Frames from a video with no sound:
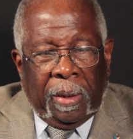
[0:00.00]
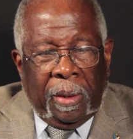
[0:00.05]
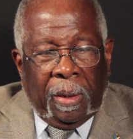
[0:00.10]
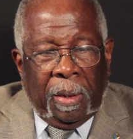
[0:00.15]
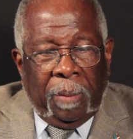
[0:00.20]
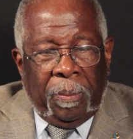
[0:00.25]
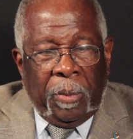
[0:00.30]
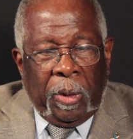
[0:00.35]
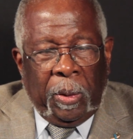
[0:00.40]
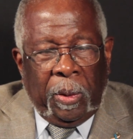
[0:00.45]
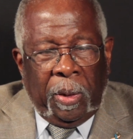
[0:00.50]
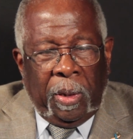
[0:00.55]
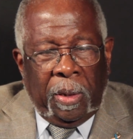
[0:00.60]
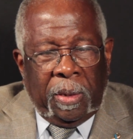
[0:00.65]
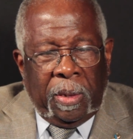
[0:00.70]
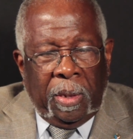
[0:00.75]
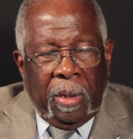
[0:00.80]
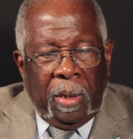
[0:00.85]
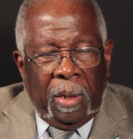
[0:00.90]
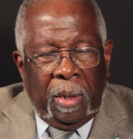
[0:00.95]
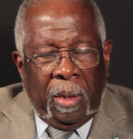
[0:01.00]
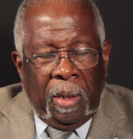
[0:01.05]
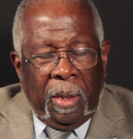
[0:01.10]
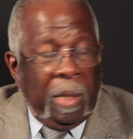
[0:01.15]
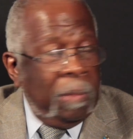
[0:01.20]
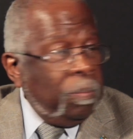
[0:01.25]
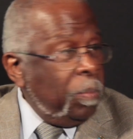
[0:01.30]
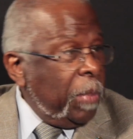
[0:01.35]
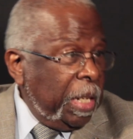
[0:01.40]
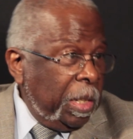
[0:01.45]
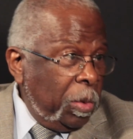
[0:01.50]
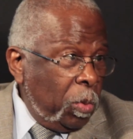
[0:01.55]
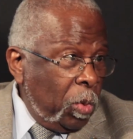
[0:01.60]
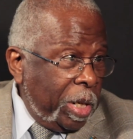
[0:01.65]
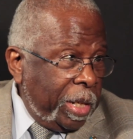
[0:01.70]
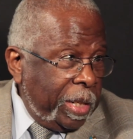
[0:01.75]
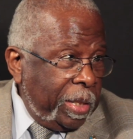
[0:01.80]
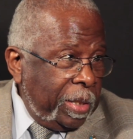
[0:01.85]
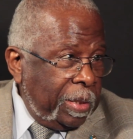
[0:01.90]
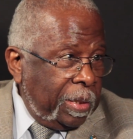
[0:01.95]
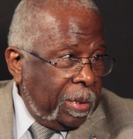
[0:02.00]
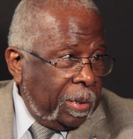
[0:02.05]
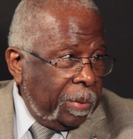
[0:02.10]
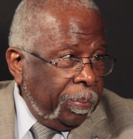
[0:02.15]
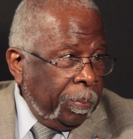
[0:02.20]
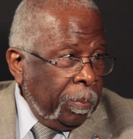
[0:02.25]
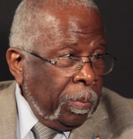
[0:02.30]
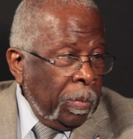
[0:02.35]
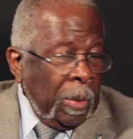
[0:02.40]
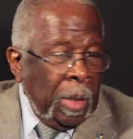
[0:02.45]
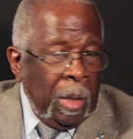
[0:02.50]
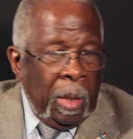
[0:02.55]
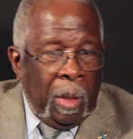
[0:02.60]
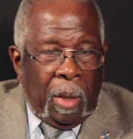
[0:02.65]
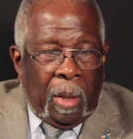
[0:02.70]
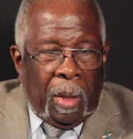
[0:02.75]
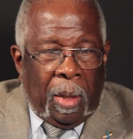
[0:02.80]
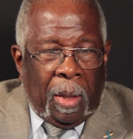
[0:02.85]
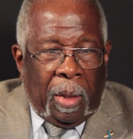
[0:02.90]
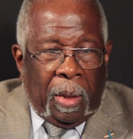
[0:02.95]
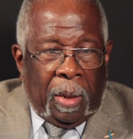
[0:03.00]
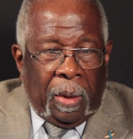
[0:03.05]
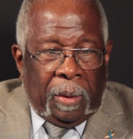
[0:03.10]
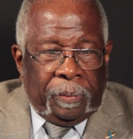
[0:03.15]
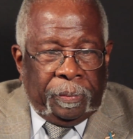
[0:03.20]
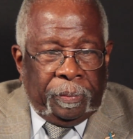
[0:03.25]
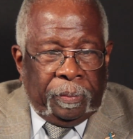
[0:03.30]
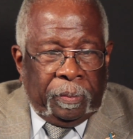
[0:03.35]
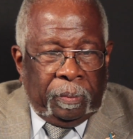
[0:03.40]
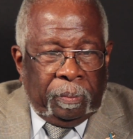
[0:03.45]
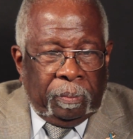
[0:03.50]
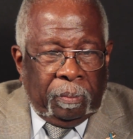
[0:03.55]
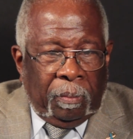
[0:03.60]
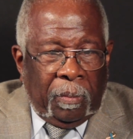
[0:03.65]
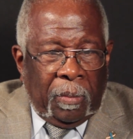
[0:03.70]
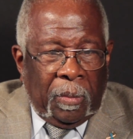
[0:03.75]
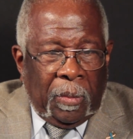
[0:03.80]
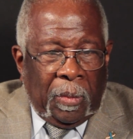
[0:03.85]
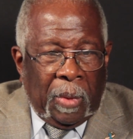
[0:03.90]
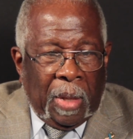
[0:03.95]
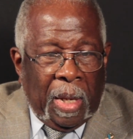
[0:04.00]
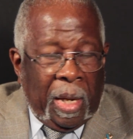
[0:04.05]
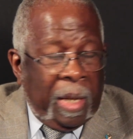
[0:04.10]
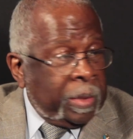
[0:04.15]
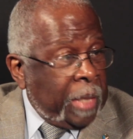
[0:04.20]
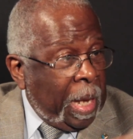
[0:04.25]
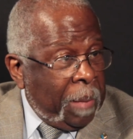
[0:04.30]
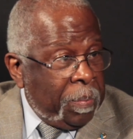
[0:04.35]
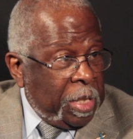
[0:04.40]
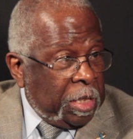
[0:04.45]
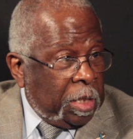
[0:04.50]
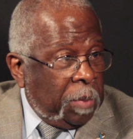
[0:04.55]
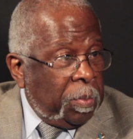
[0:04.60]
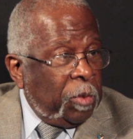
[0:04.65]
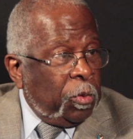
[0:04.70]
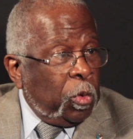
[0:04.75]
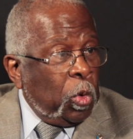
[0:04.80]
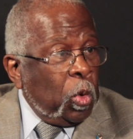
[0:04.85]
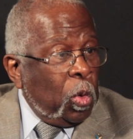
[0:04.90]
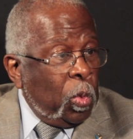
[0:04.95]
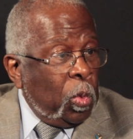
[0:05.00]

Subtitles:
the community in many ways. Um, as I mentioned before,